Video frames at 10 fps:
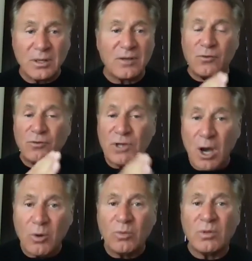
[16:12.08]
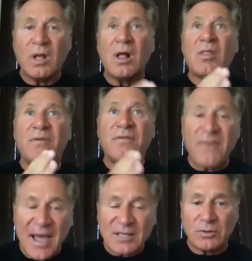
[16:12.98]
know the
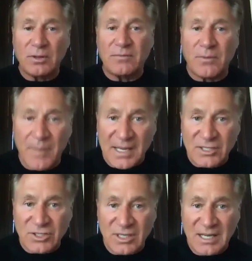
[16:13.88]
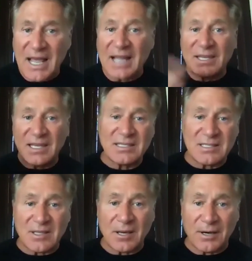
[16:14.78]
factual information and not the
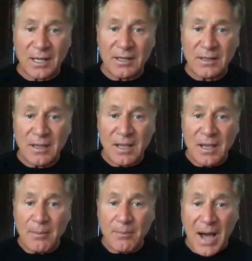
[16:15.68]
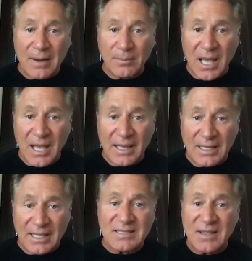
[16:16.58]
hysteria, bottom line
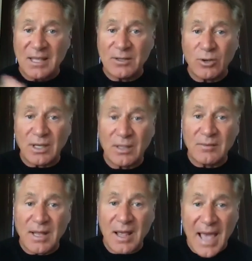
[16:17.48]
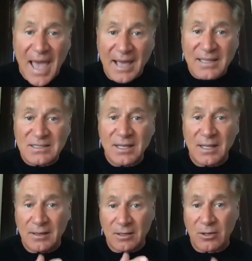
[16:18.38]
is then you can act
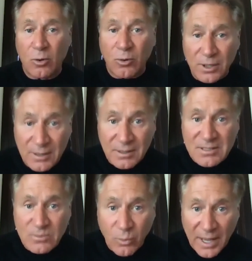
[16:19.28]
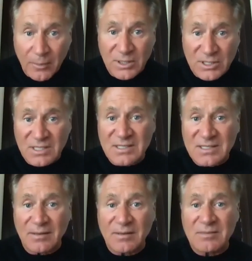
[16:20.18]
in an accordance way, which is to